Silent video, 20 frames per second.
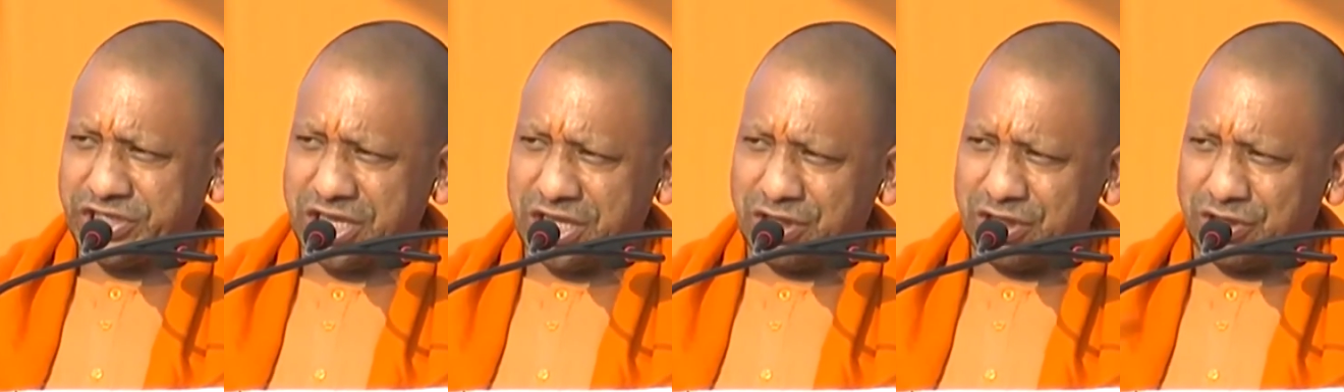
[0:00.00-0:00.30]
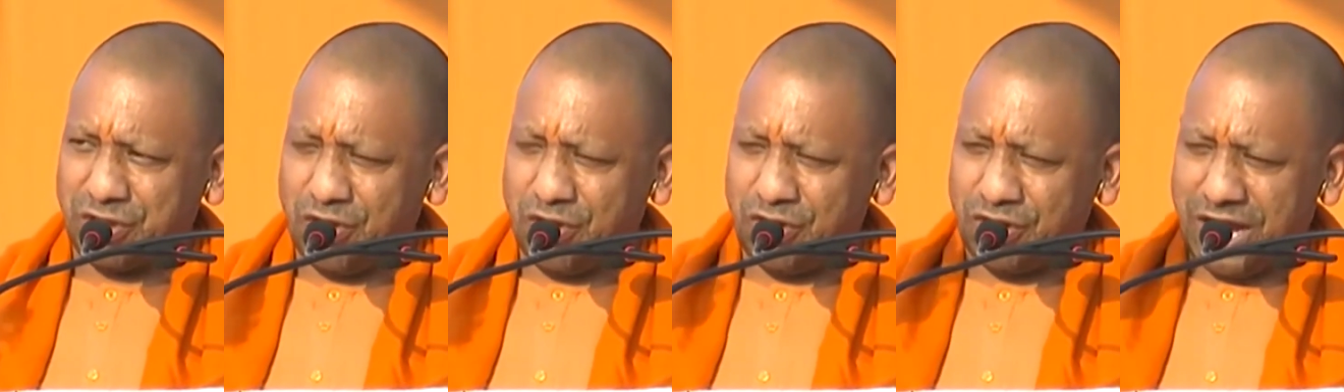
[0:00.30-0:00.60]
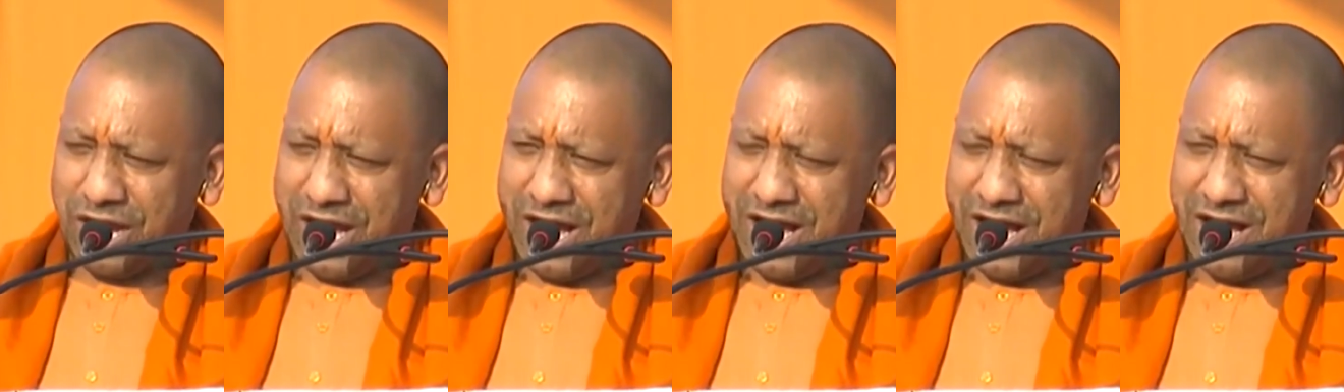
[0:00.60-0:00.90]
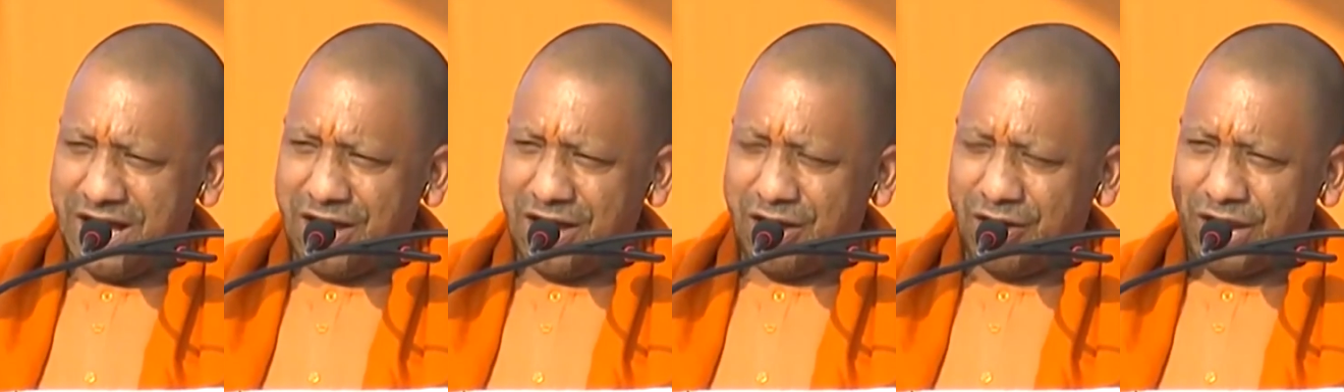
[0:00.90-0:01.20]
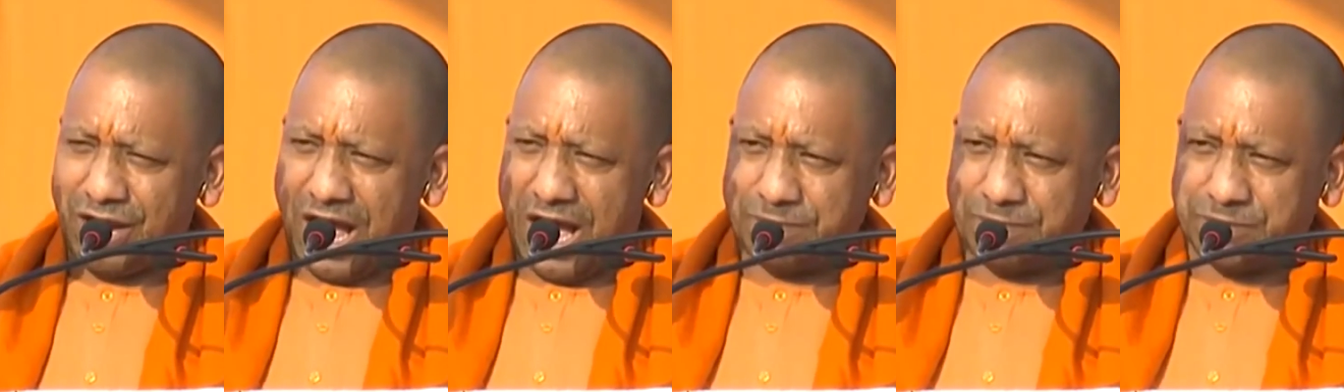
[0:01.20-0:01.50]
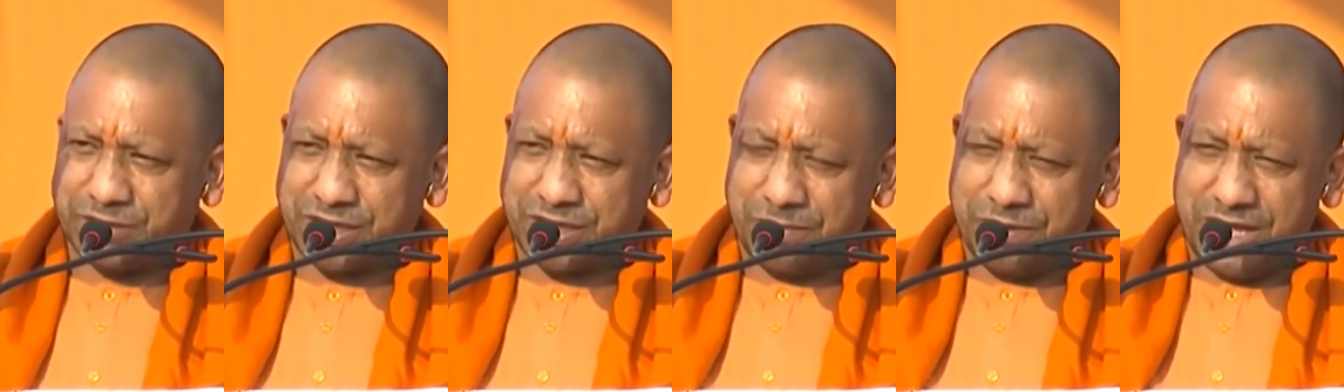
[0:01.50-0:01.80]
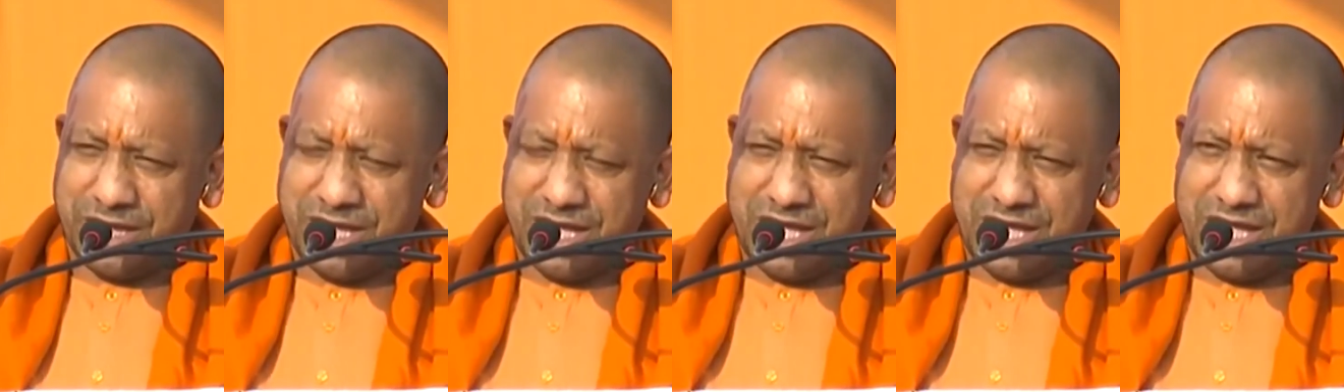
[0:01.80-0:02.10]
But there's another important factor
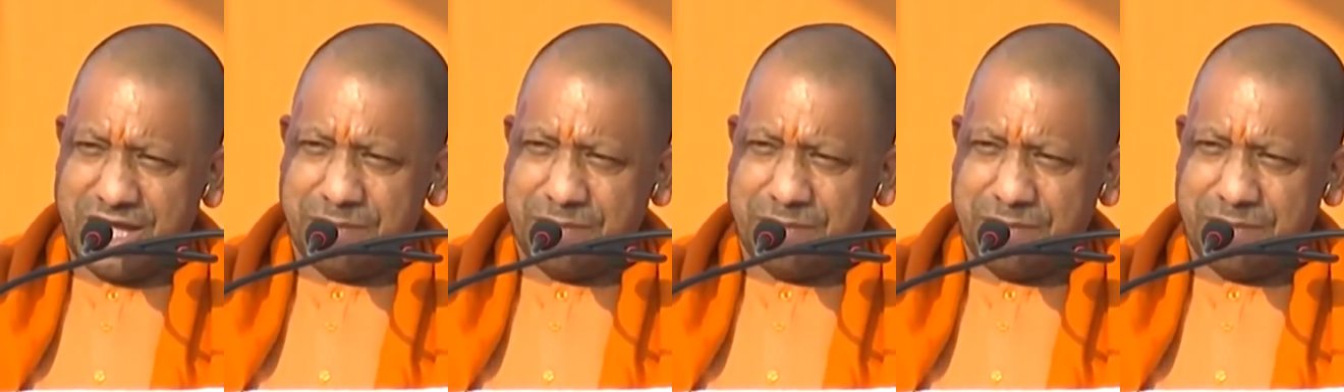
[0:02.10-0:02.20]
here,